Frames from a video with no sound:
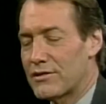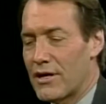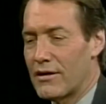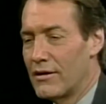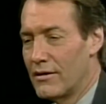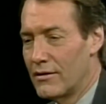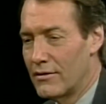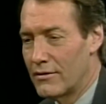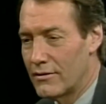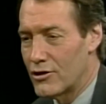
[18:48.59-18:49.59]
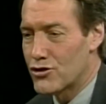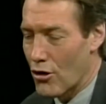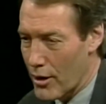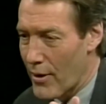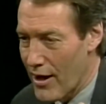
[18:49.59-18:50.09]
and they say, it's
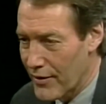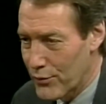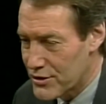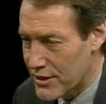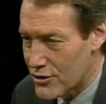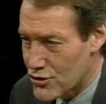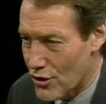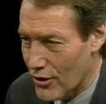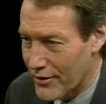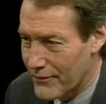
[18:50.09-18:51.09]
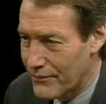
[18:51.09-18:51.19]
Charlie Brown. They wouldn't say it's Charlie.